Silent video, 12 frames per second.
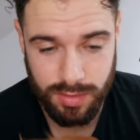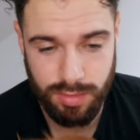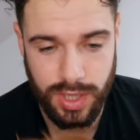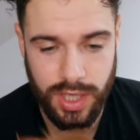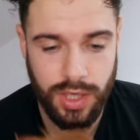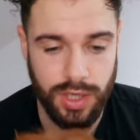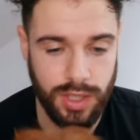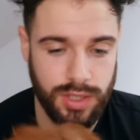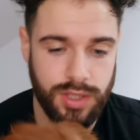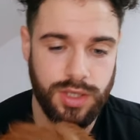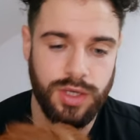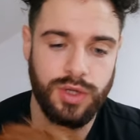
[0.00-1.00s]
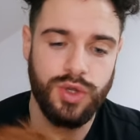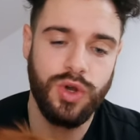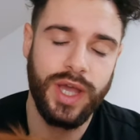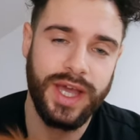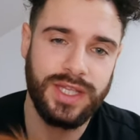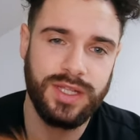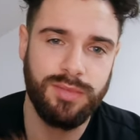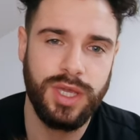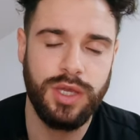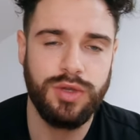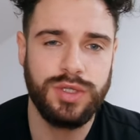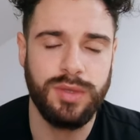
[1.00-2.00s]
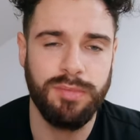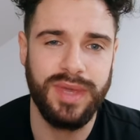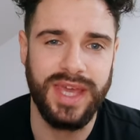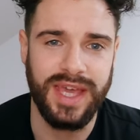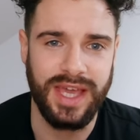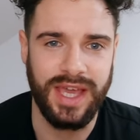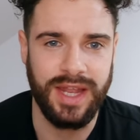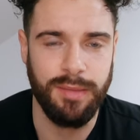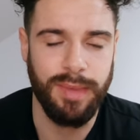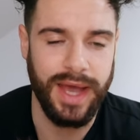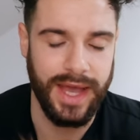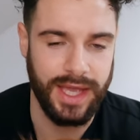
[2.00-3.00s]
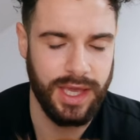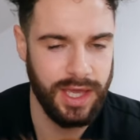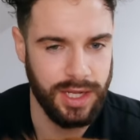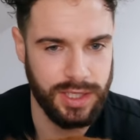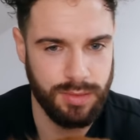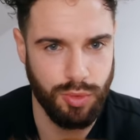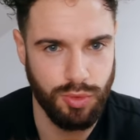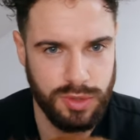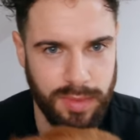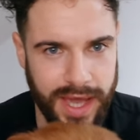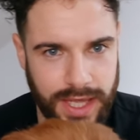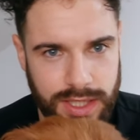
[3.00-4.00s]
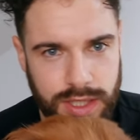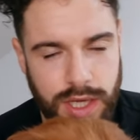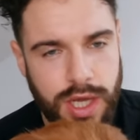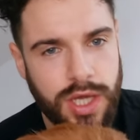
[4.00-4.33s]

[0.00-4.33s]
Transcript: because your dog has to be used to being in a bag in a small space.